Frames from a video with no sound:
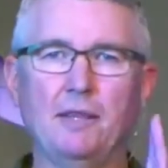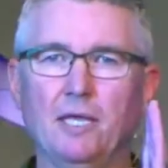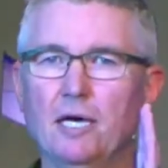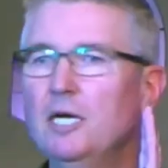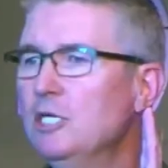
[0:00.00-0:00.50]

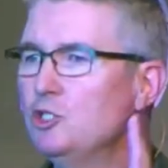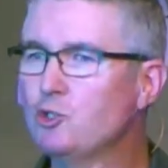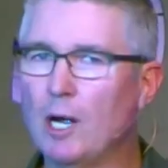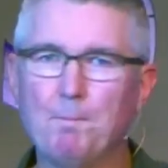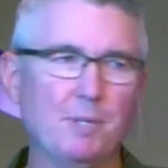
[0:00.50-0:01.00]
and the
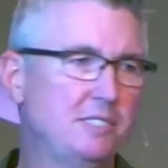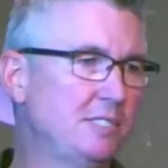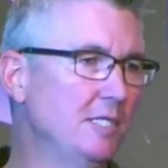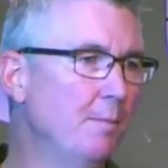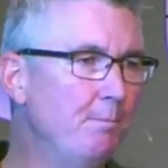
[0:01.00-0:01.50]

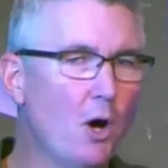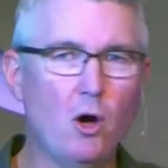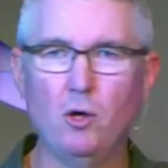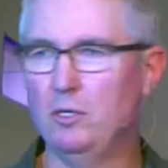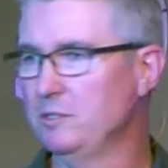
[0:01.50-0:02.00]
trumpets and the
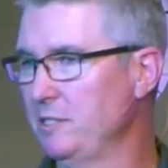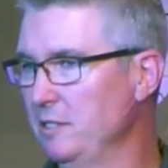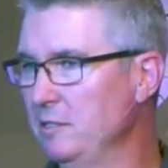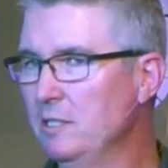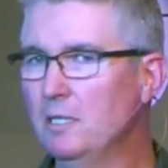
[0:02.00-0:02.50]
bowls
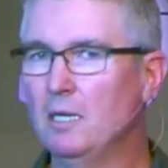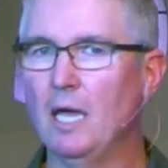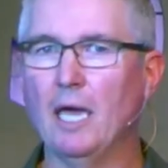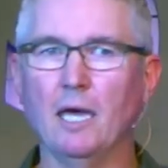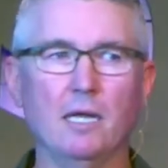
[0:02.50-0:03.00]
and
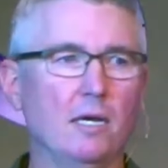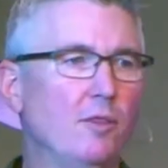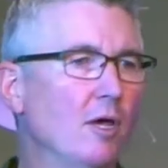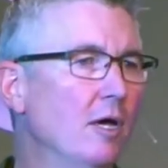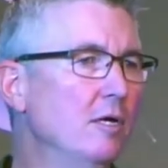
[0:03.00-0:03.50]

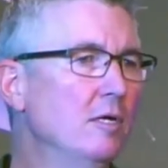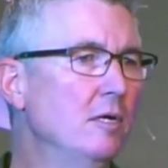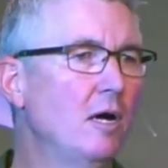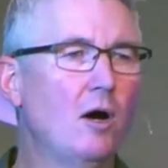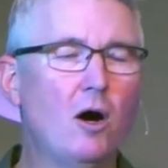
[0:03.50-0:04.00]
the
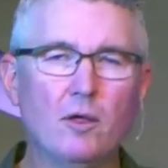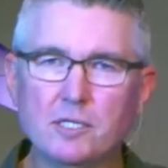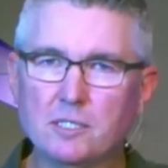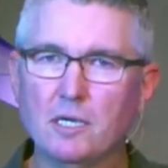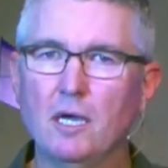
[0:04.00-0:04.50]

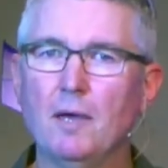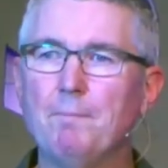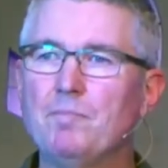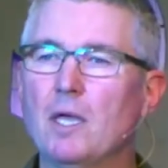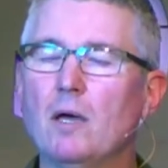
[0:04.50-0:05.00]
all,
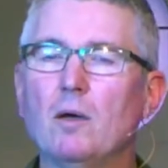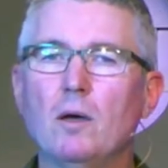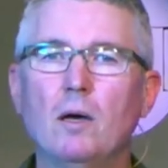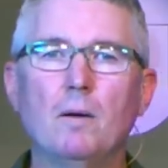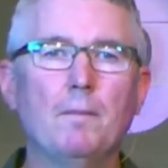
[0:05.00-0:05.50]

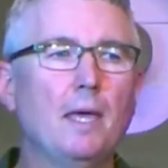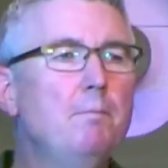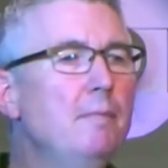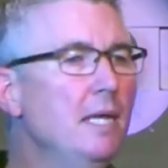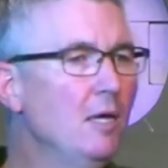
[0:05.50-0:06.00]

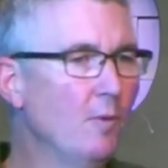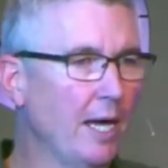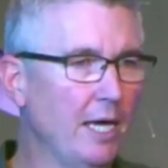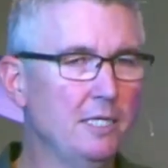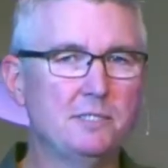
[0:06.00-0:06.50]
in many
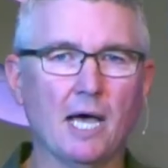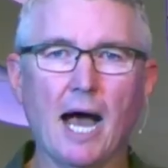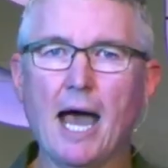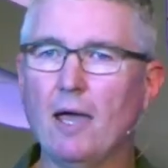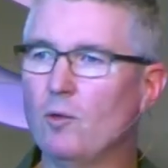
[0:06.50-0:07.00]
ways,
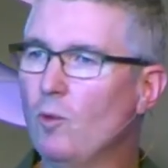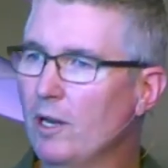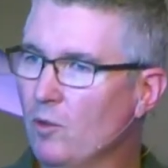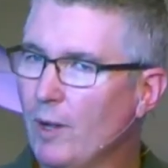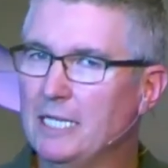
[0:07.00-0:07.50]

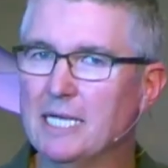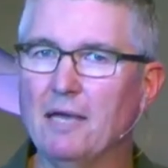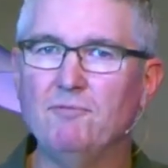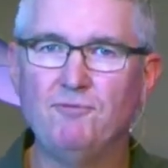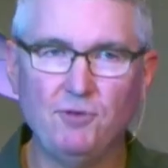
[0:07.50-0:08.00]
one of the ways
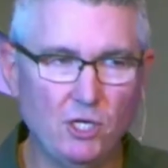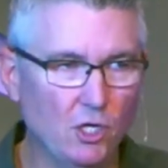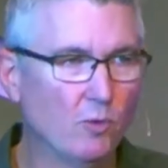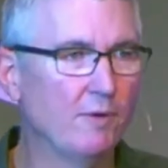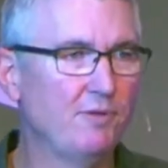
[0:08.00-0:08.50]
I
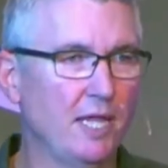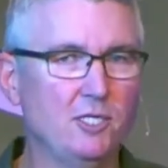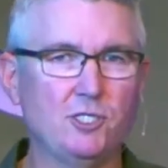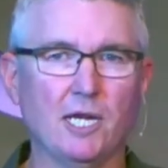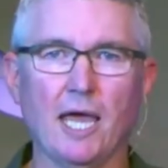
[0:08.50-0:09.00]
view
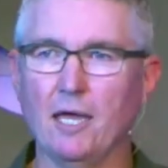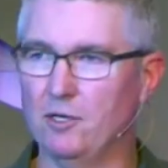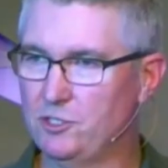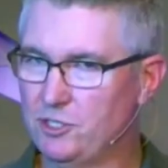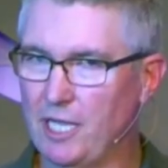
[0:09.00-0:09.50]
Revelation, I
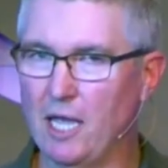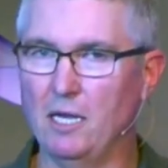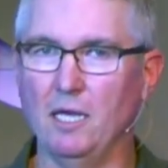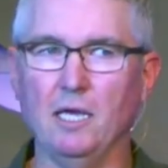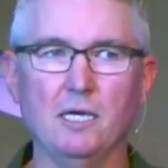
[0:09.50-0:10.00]

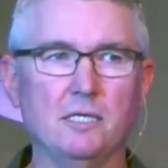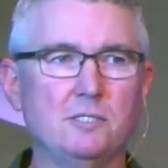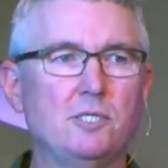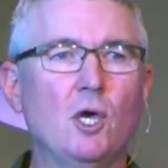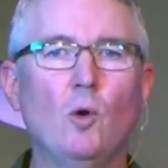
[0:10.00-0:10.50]
understand it,
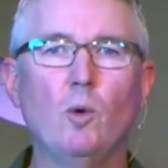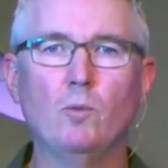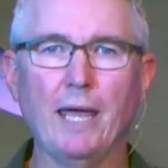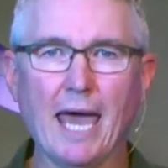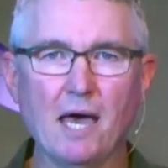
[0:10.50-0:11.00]
is
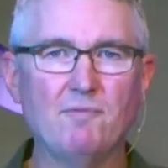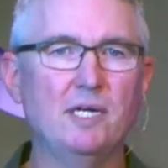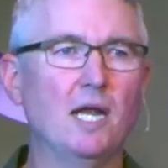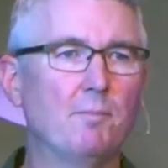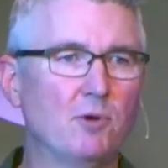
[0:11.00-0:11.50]
when we
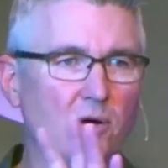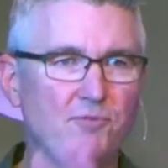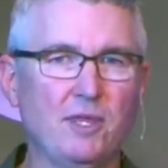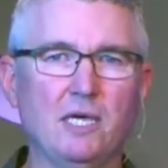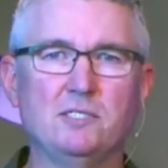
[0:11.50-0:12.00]
have a number
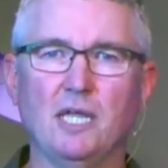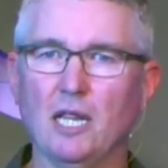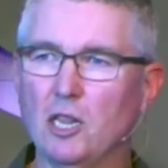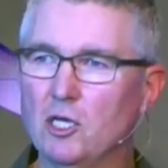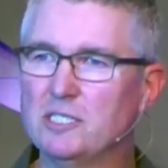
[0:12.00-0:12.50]
of things
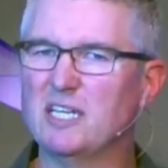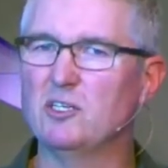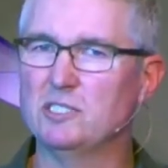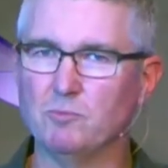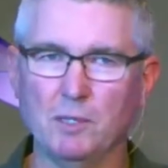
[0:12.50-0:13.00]
and it looks like
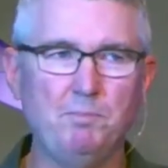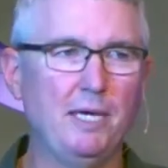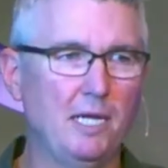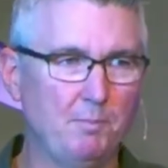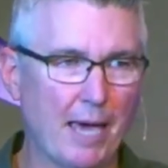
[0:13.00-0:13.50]
there's some
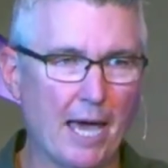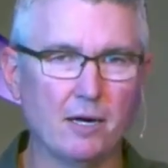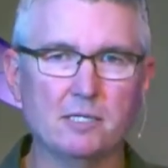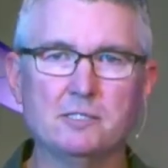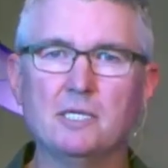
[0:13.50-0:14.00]
repeated
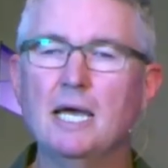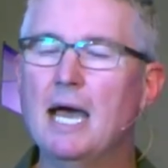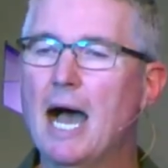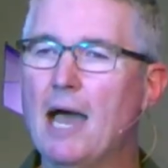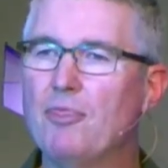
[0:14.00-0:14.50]
patterns,
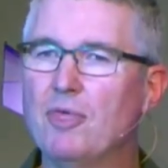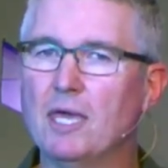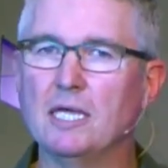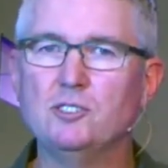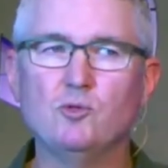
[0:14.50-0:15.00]
I
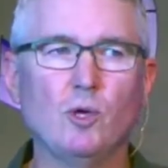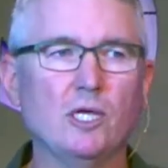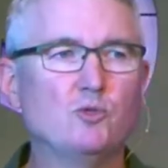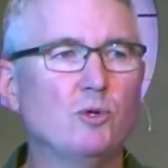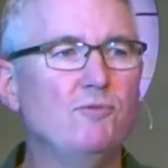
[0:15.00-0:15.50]
think
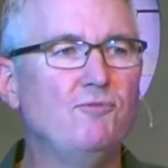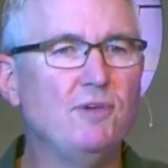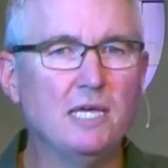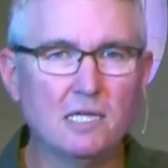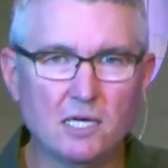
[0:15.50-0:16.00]
it's
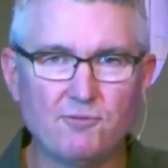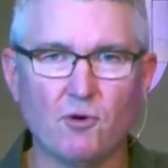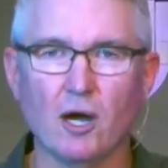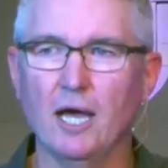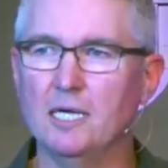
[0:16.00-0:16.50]
revealing
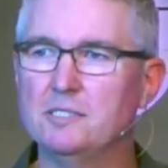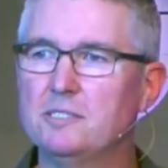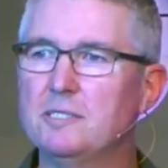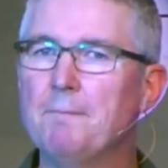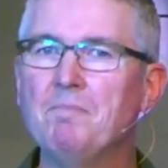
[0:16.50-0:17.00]
for
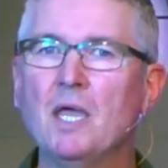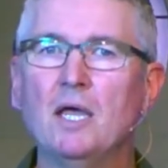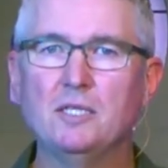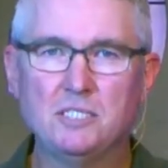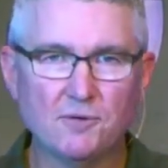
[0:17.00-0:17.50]
us
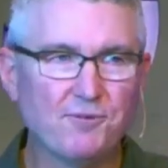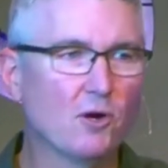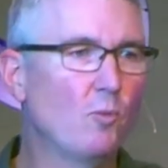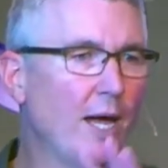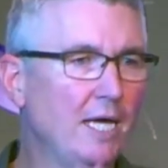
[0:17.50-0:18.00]

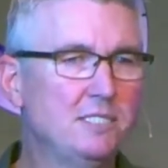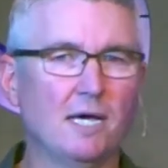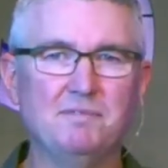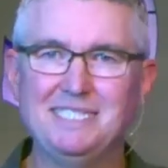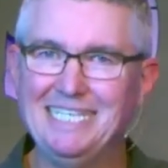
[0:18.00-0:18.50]
different ways
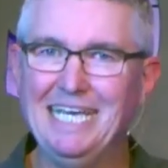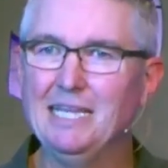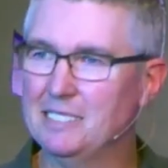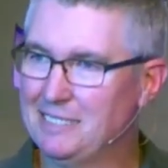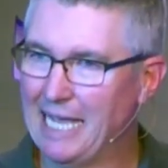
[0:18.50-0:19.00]
of
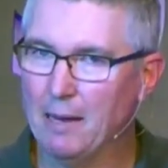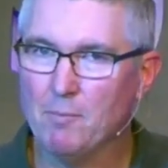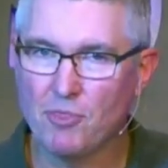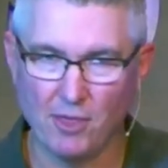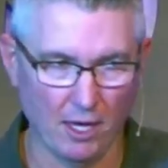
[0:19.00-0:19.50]
seeing the
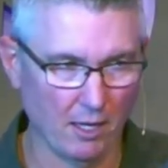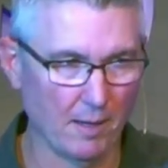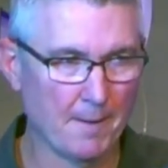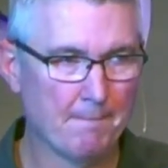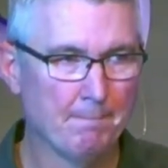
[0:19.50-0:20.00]
same
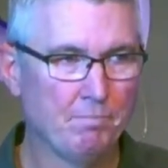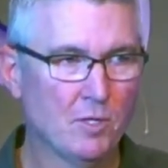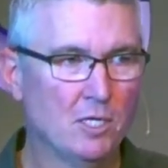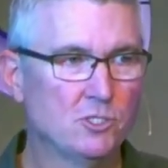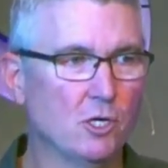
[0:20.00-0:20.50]
thing.
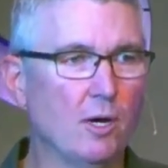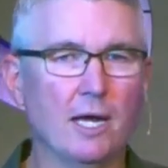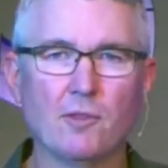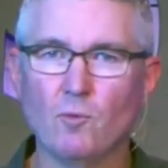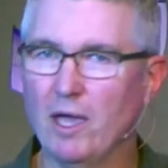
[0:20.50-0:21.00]
So
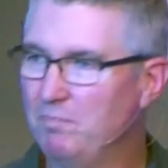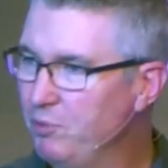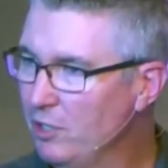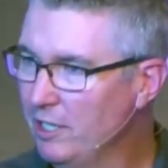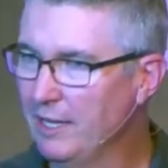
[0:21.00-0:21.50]
another way
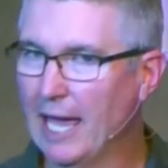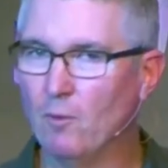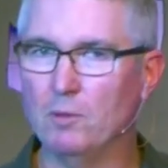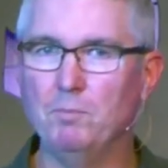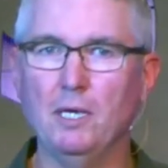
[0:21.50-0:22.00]
of putting
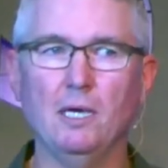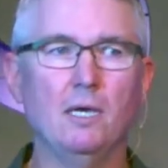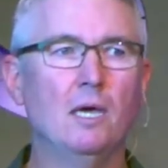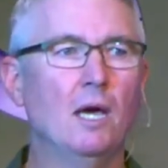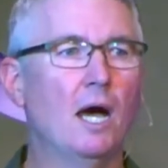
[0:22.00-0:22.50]
that would
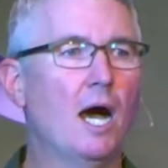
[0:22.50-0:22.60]
be